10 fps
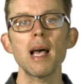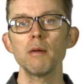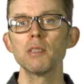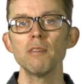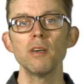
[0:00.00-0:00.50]

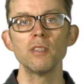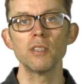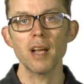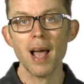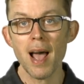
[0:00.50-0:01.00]
out of
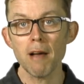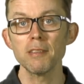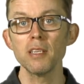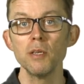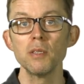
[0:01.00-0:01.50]
100
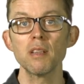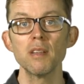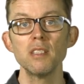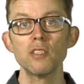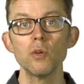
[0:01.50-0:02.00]
after using
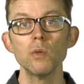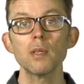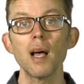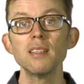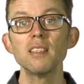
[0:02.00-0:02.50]
these
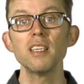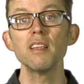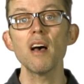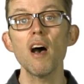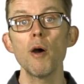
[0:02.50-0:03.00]
tools, I
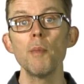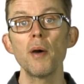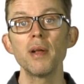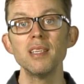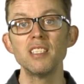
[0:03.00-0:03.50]
see the
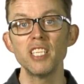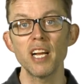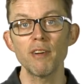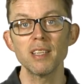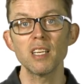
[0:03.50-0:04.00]
homeowner is
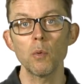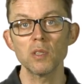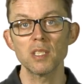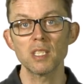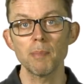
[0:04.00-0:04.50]
generating
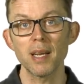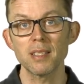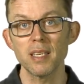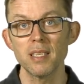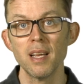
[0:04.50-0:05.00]
what's
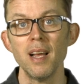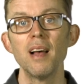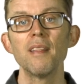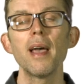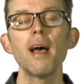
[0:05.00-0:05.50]
expected
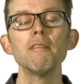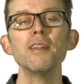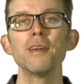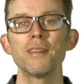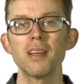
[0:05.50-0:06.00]
and they have
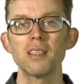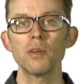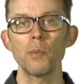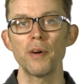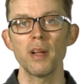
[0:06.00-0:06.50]
nothing
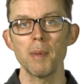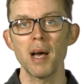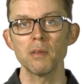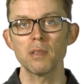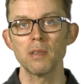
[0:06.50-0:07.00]
to worry
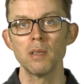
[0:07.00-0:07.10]
about.